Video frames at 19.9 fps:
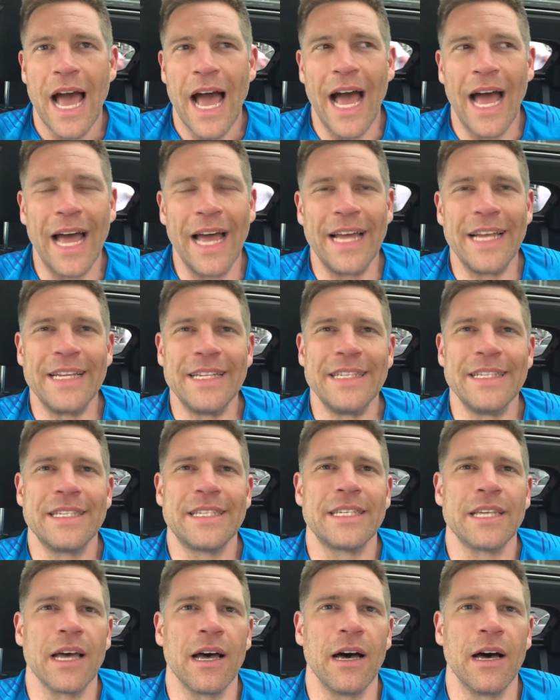And
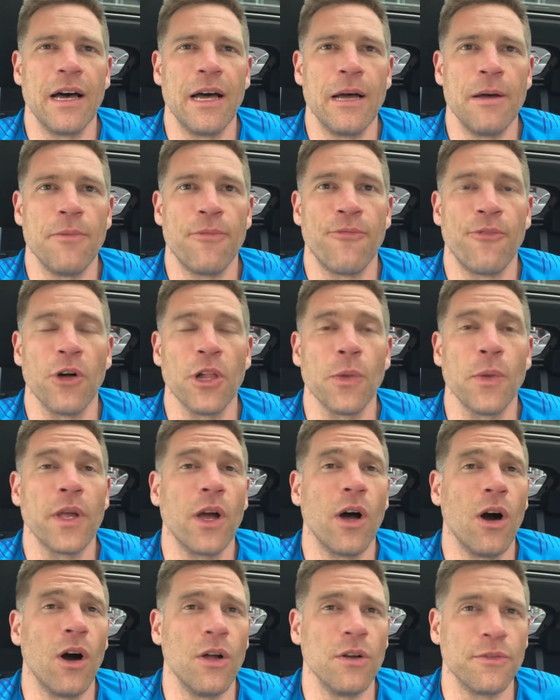following
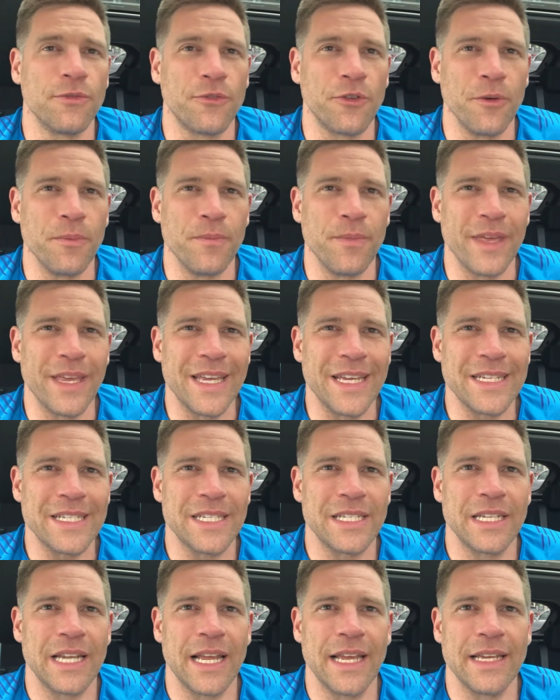on from
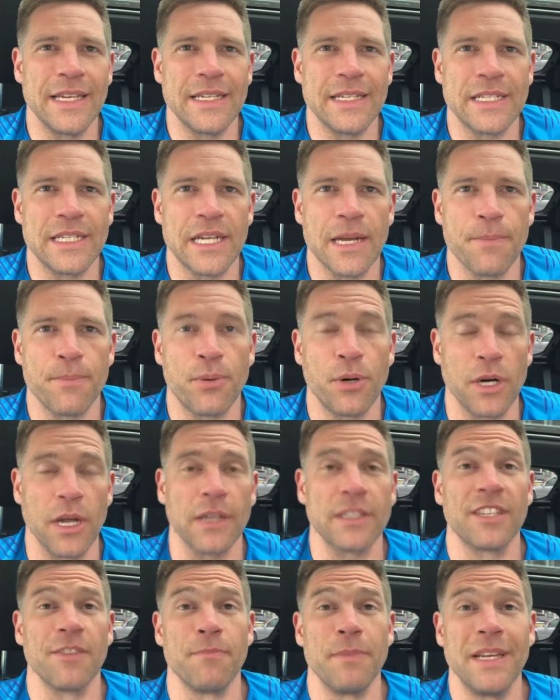yesterday's
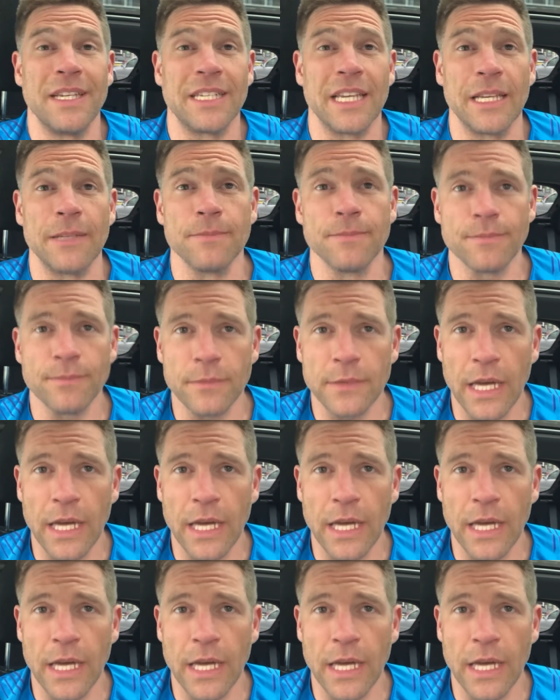productive meeting,